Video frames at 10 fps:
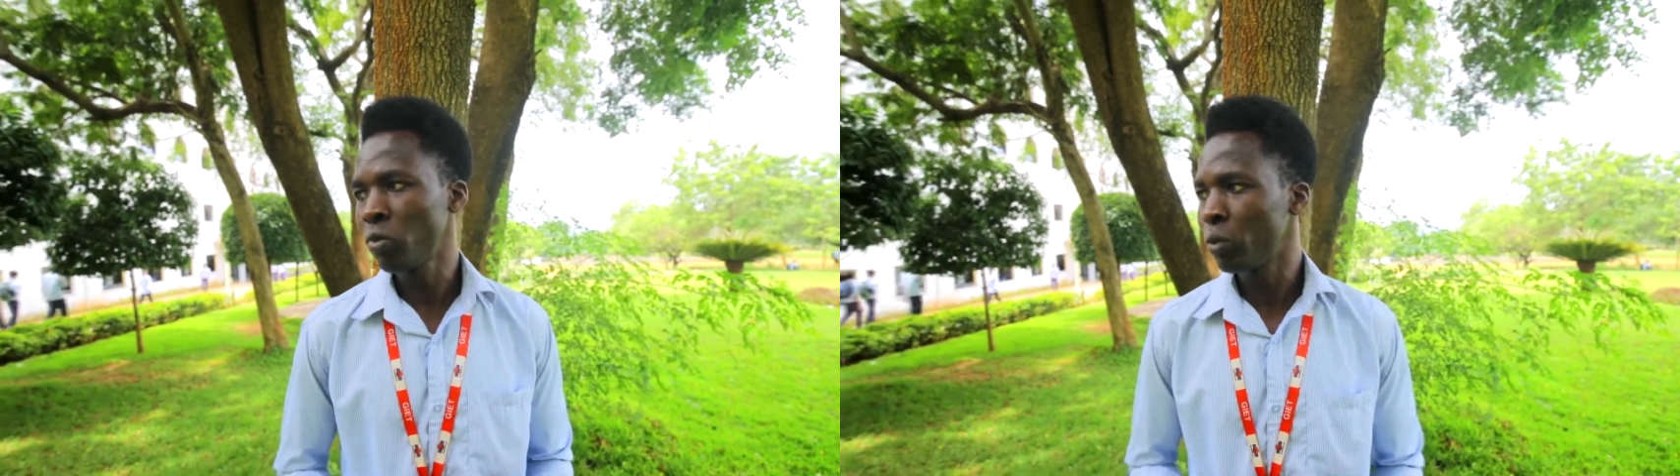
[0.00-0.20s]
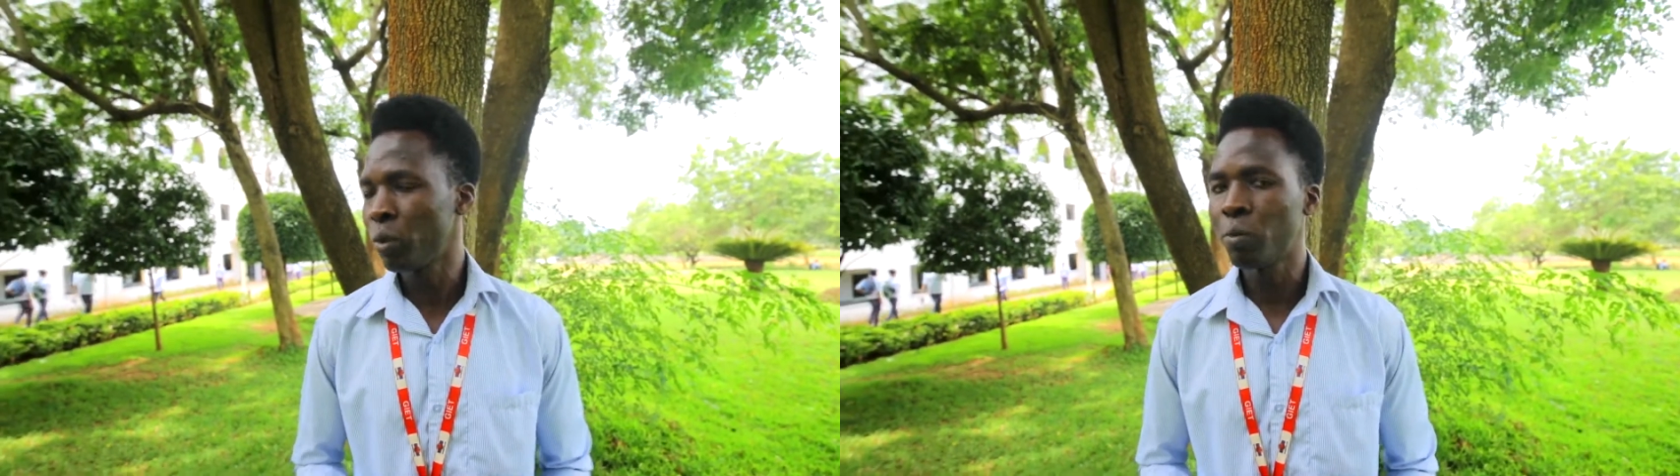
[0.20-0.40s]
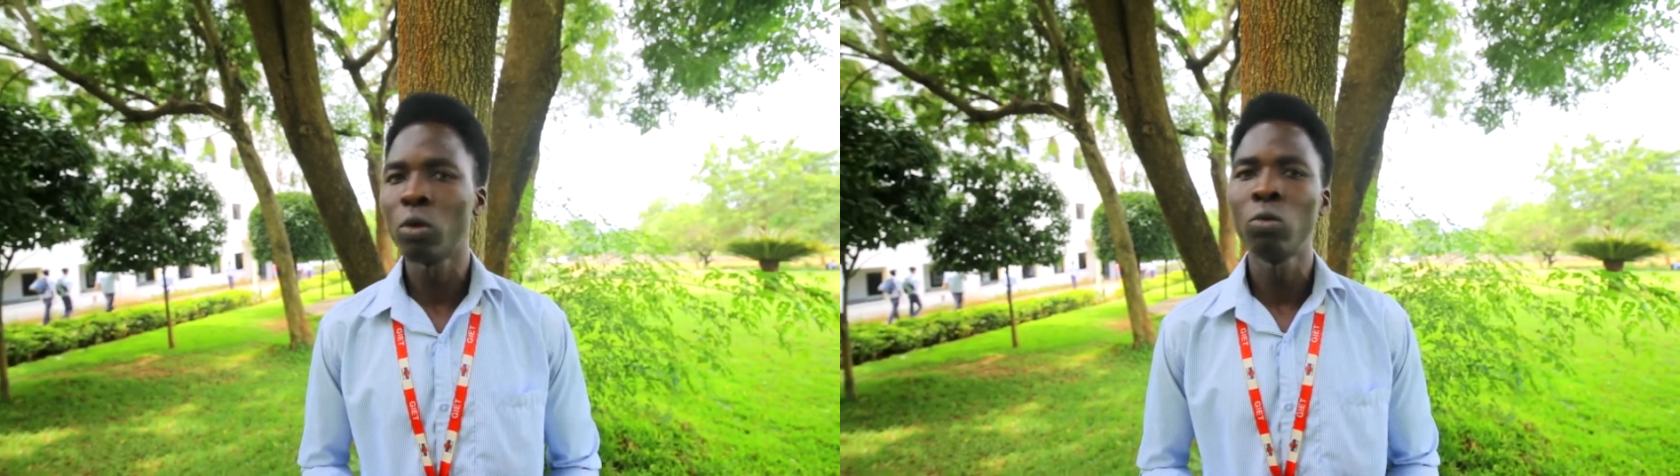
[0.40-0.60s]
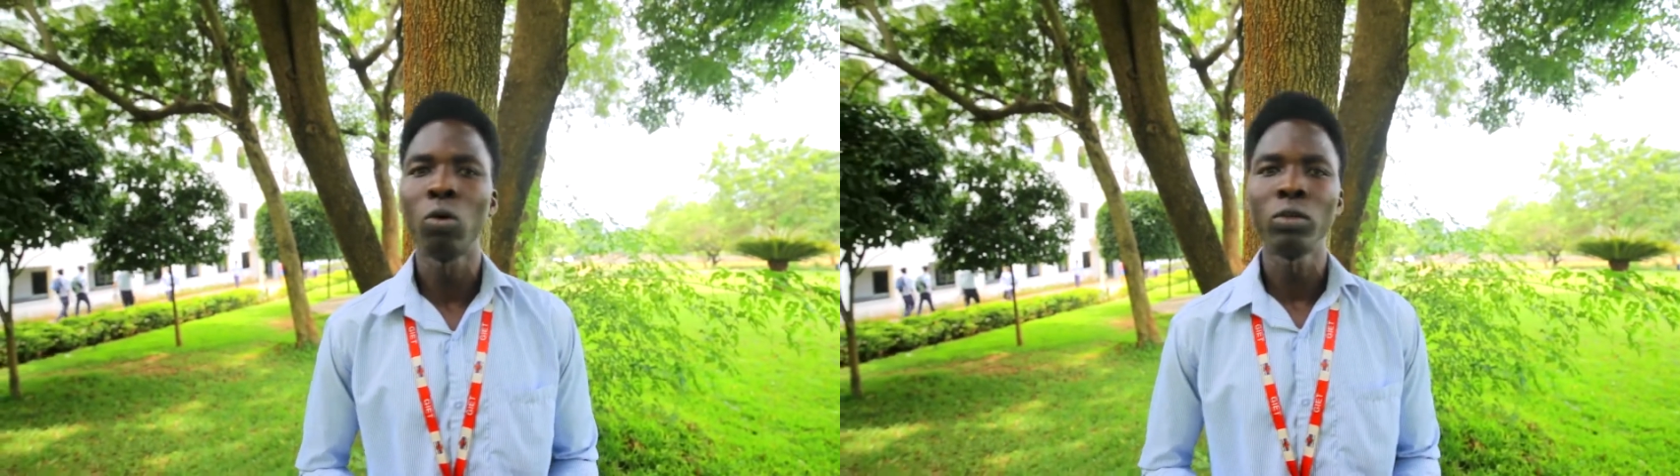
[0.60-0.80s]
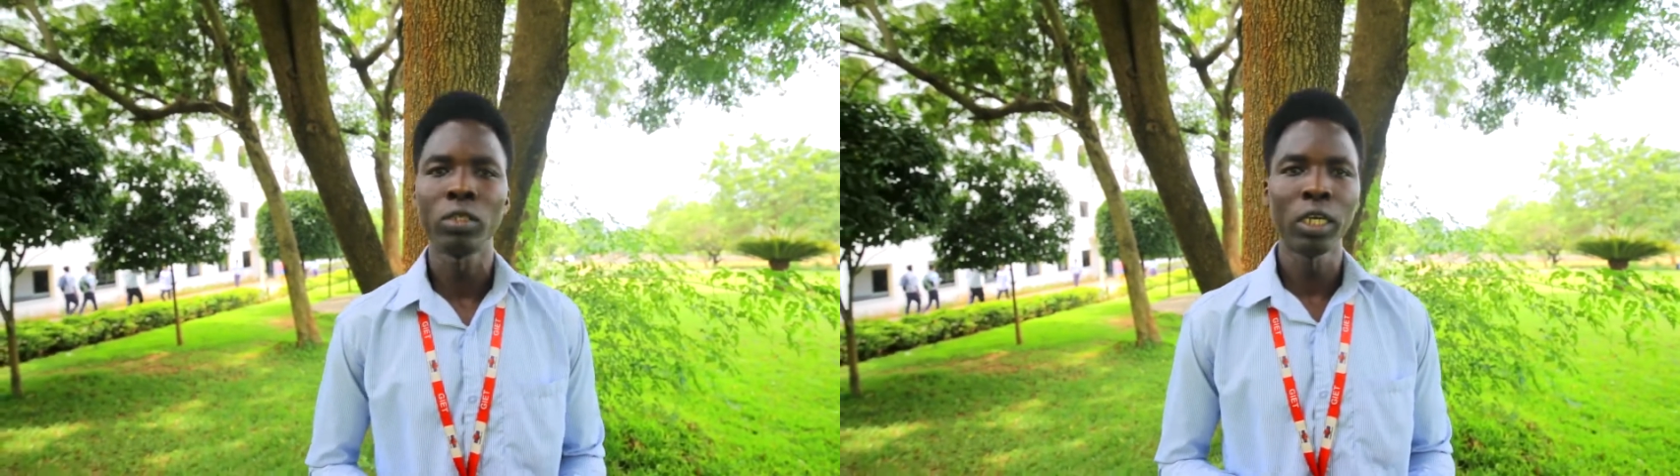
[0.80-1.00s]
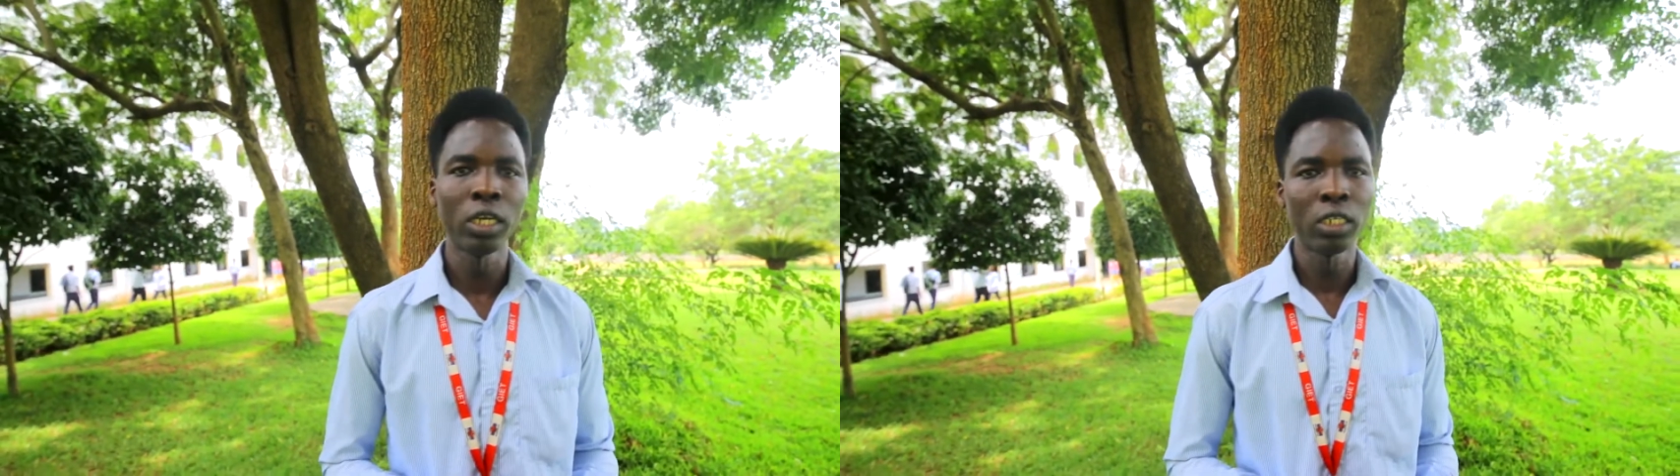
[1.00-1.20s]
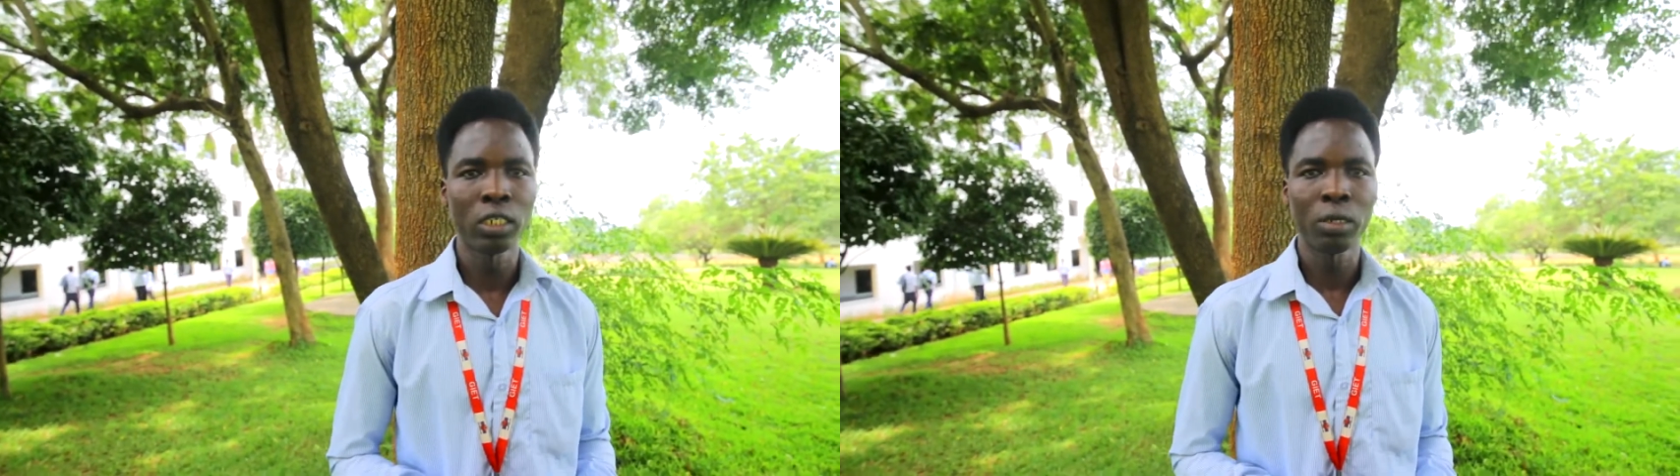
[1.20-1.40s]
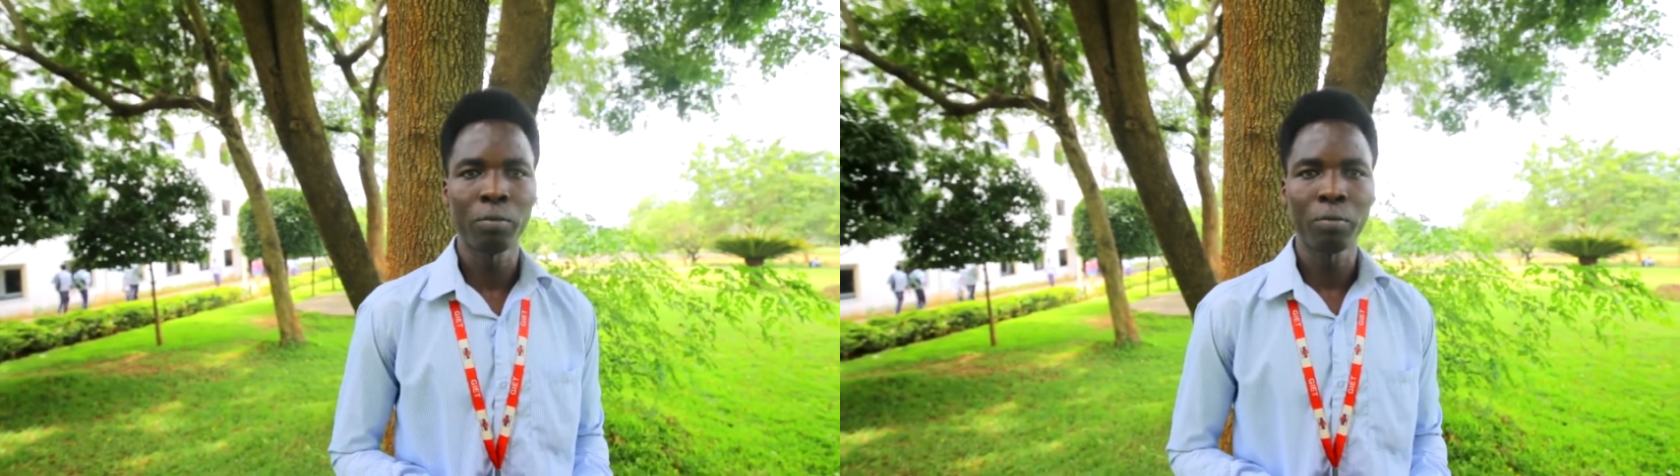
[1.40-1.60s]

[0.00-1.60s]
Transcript: with people was English.